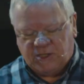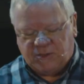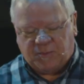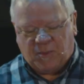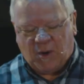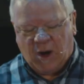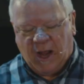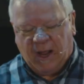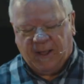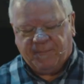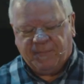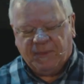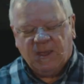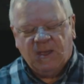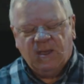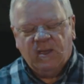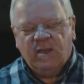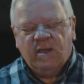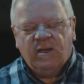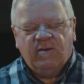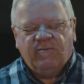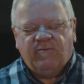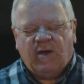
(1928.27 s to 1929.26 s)
Let's pray.
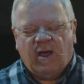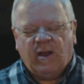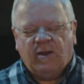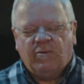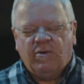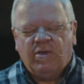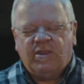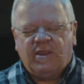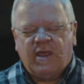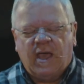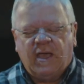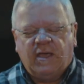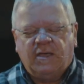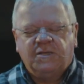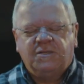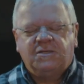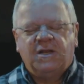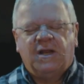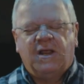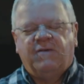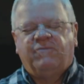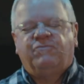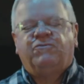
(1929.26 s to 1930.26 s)
Father, we thank you
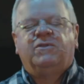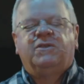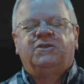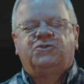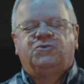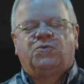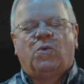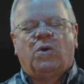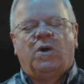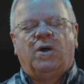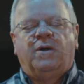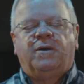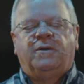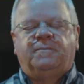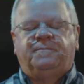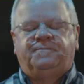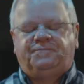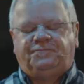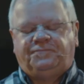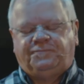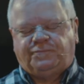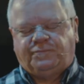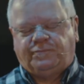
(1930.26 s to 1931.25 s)
today for this word.
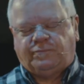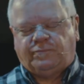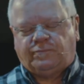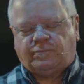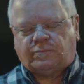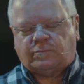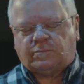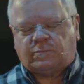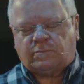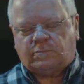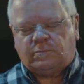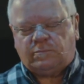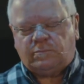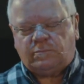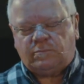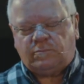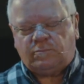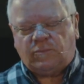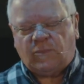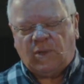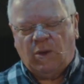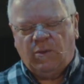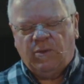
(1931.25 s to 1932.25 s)

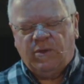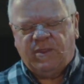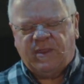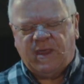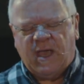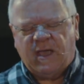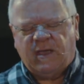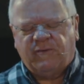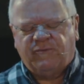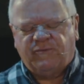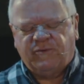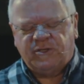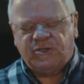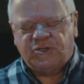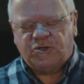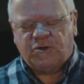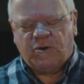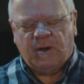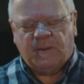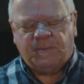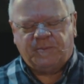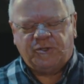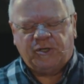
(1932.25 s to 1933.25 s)
We thank you for the
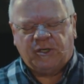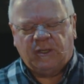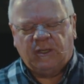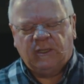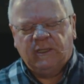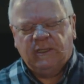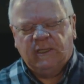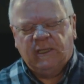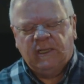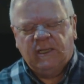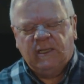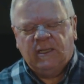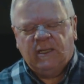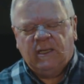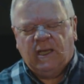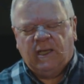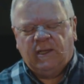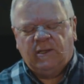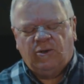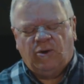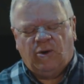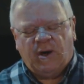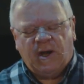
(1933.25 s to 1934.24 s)
scripture.
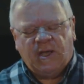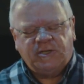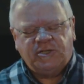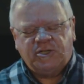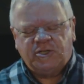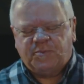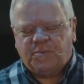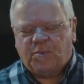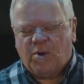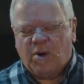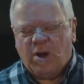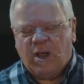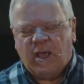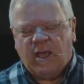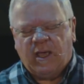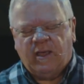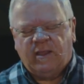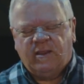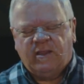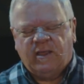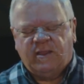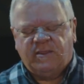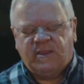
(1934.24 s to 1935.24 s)
And Lord, I just
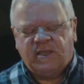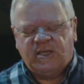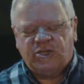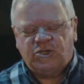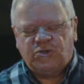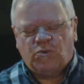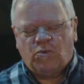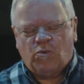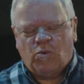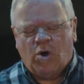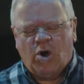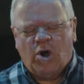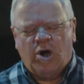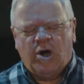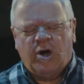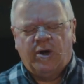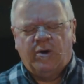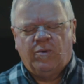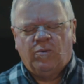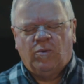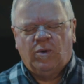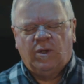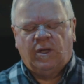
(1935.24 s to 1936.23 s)
pray that this
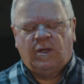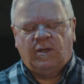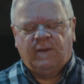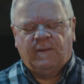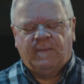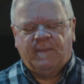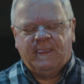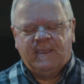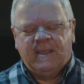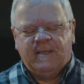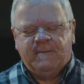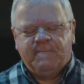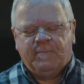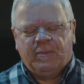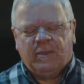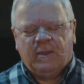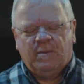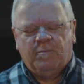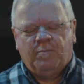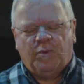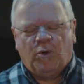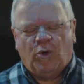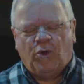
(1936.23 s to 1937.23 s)
word will
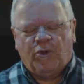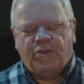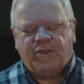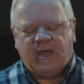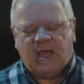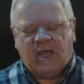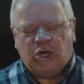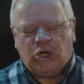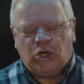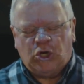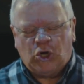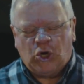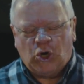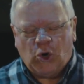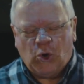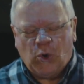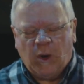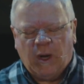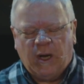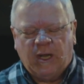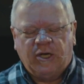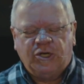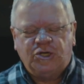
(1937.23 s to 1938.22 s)
both
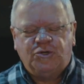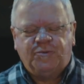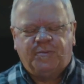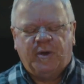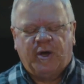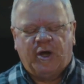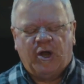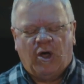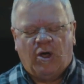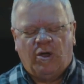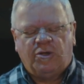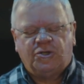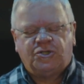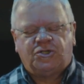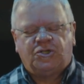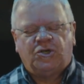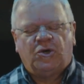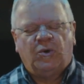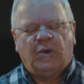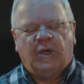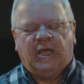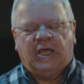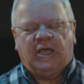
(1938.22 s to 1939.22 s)
encourage but
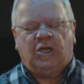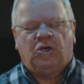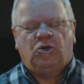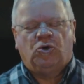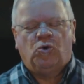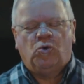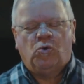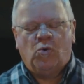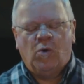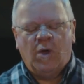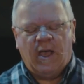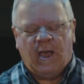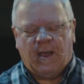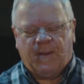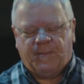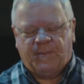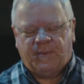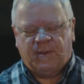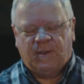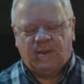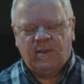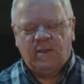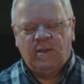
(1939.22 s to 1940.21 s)
also
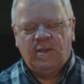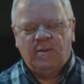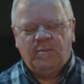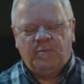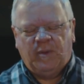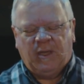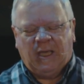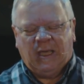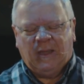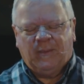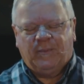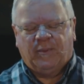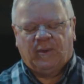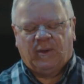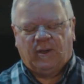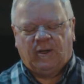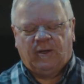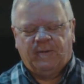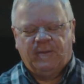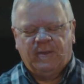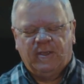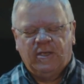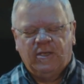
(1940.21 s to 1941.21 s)
equip
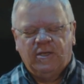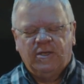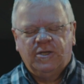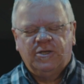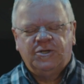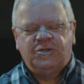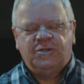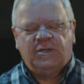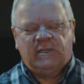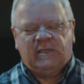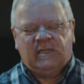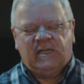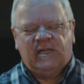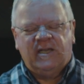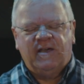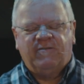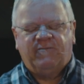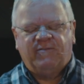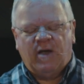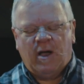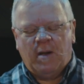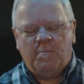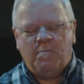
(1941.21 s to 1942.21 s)
people to
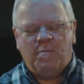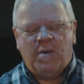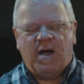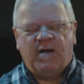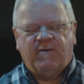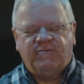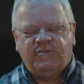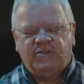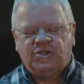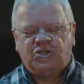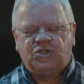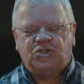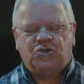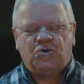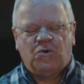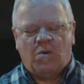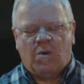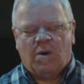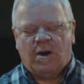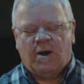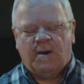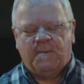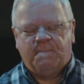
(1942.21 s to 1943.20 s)
live above the
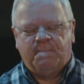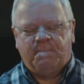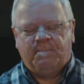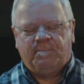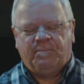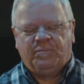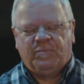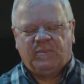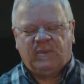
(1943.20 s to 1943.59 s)
storm